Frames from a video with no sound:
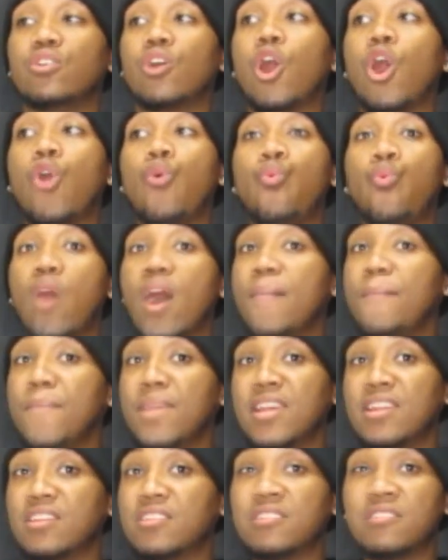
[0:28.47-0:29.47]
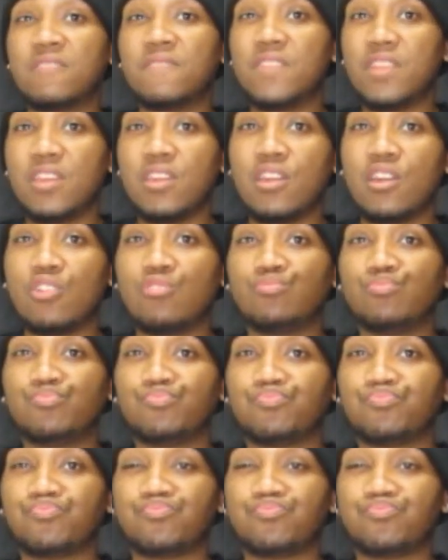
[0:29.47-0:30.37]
on 1 minute of this video,